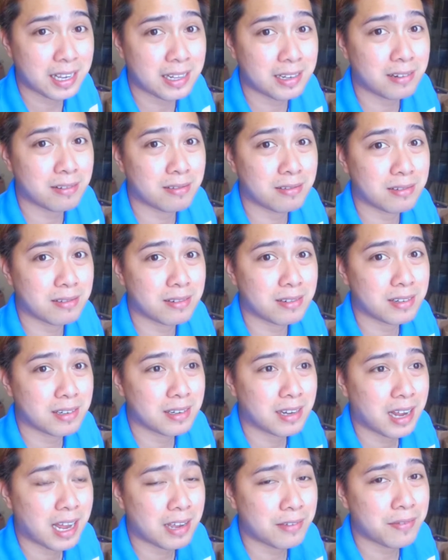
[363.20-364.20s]
And
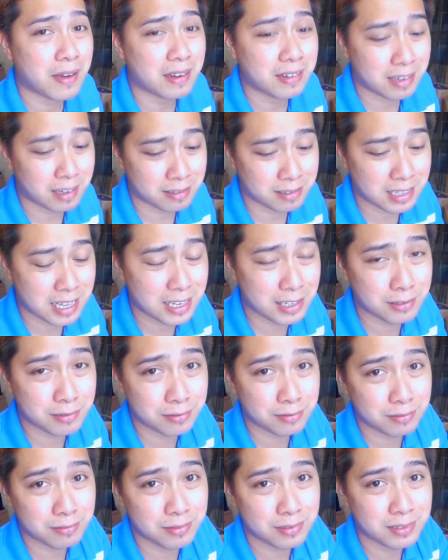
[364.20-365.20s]
I found out
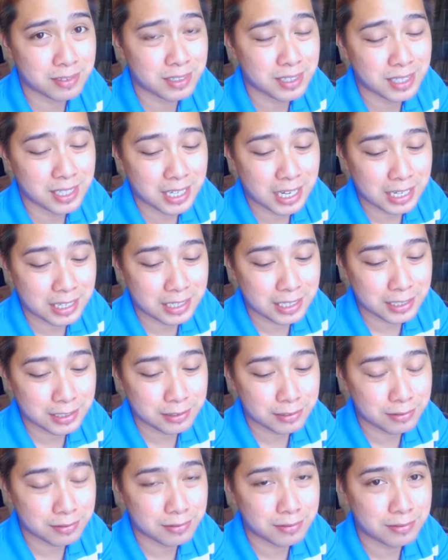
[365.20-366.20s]
na
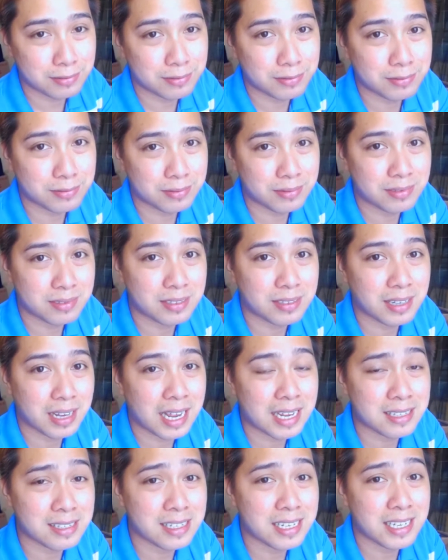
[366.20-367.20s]
yung
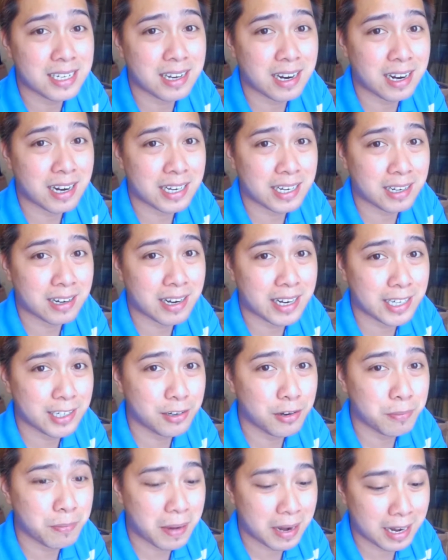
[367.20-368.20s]
SD
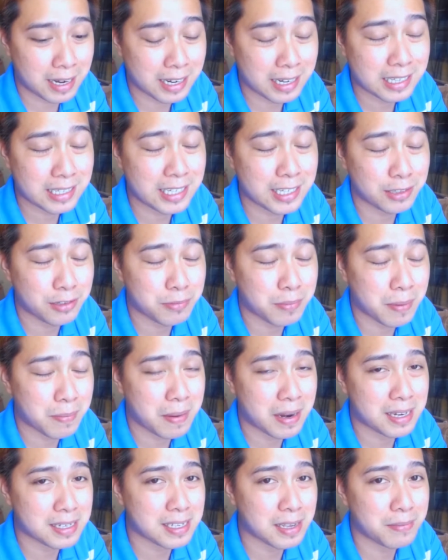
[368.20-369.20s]
card ko pala nandito pa
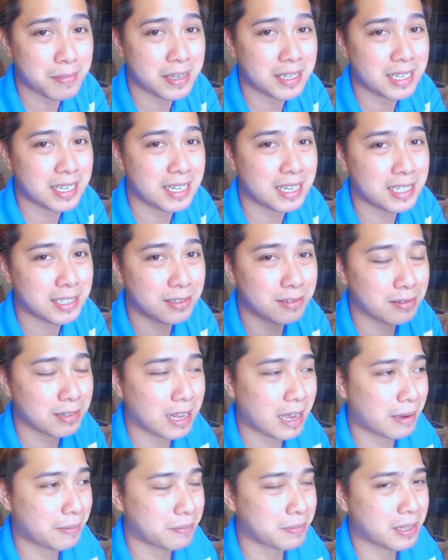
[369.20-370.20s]
pala sa may gilid
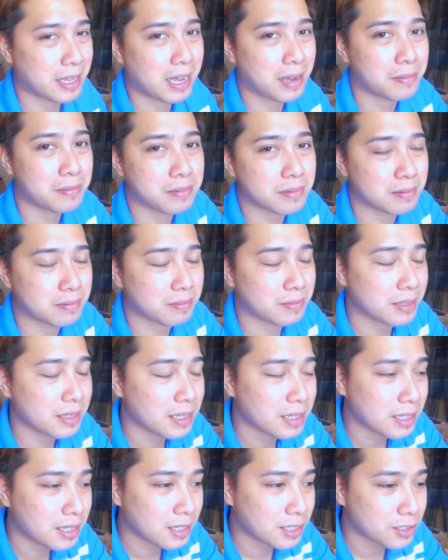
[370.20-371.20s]
ng laptop.
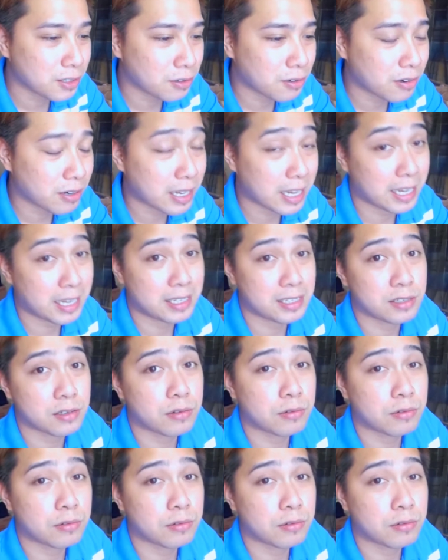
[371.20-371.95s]
So, okay.